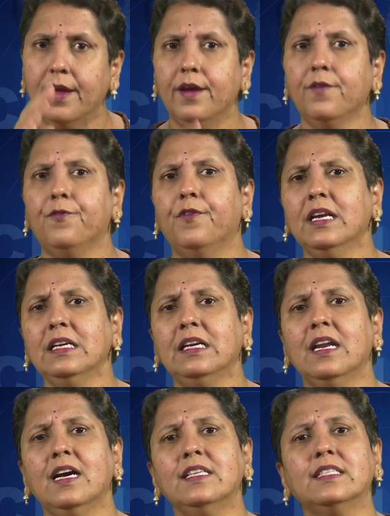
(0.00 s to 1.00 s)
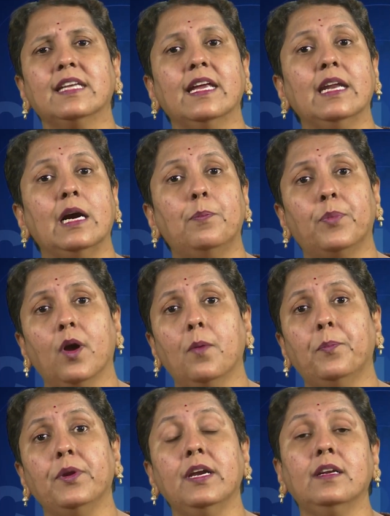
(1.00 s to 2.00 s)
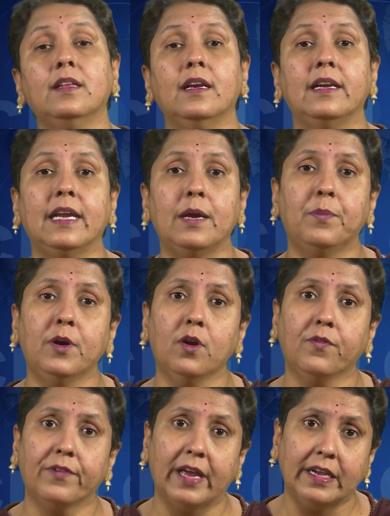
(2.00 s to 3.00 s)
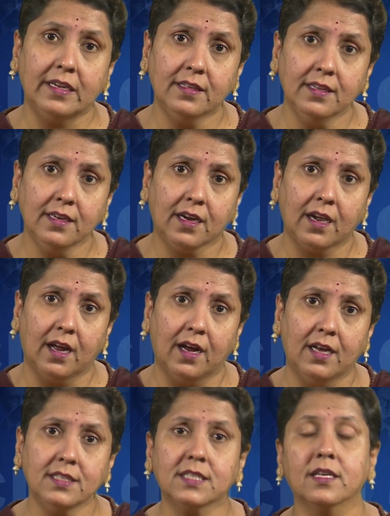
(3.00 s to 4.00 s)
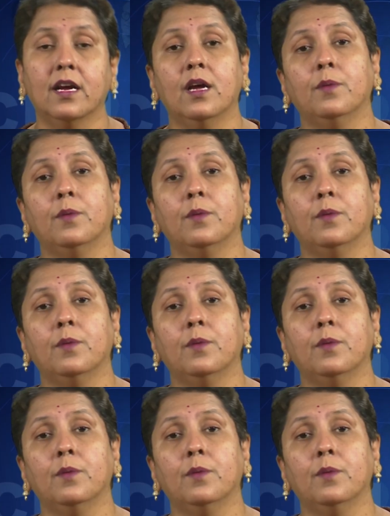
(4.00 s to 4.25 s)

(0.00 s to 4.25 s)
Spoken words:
If one class can appropriate the labor of another class